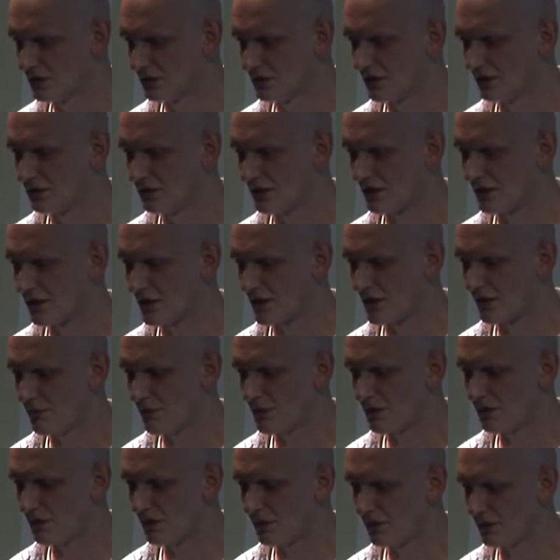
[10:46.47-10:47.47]
that are
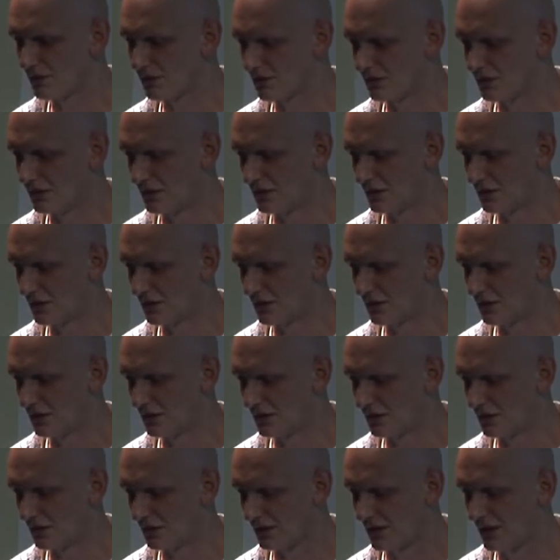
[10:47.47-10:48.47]
coming
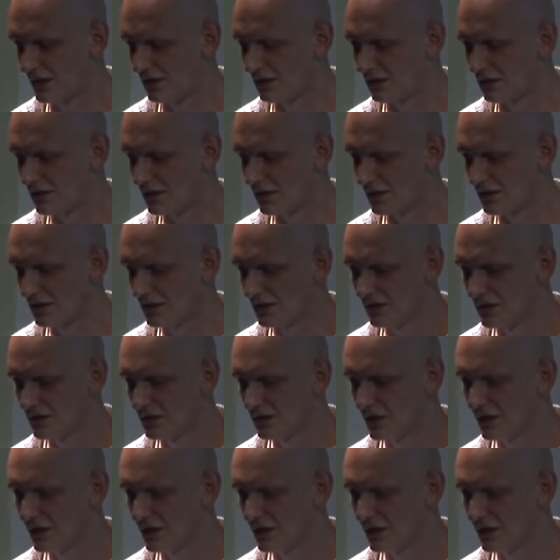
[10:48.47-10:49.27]
uh, lately,